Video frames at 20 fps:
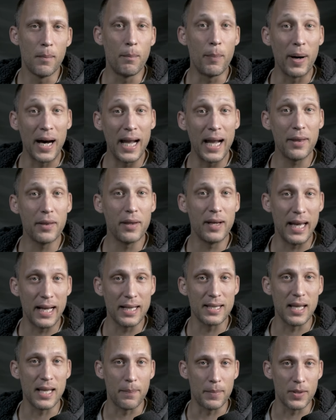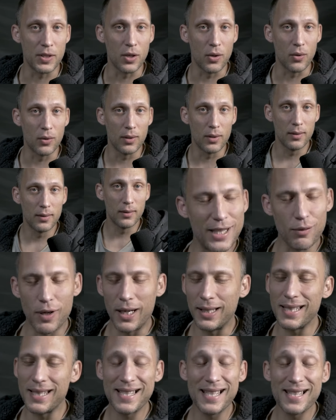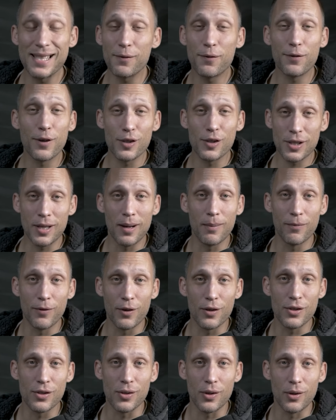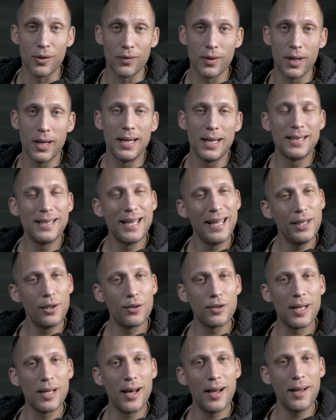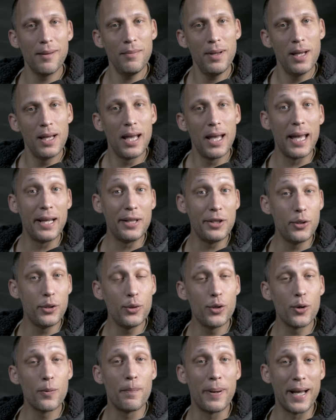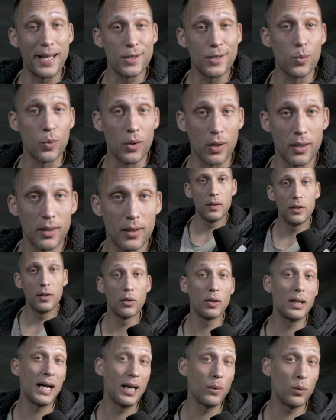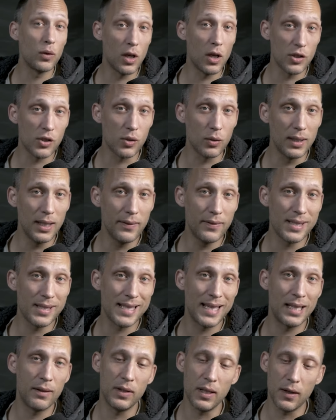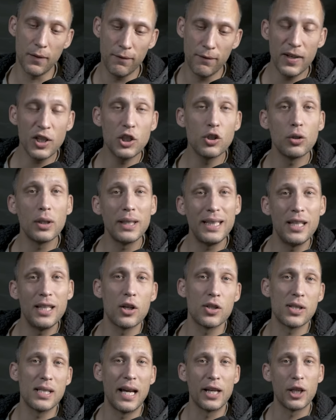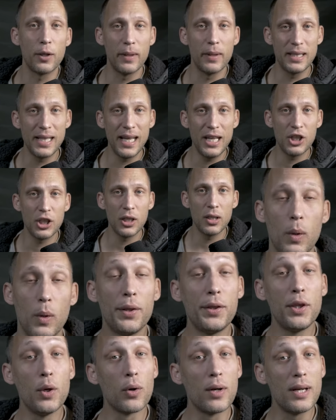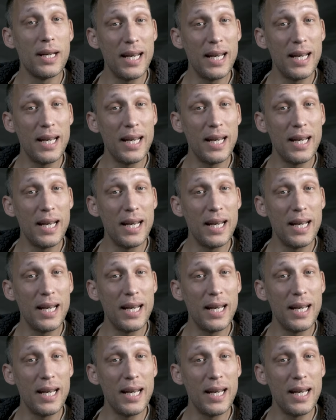by the next episode. That's right, this isn't first come, first serve. Take your time, and do your best work. Your guide will also live inside of the official EOS documentation with your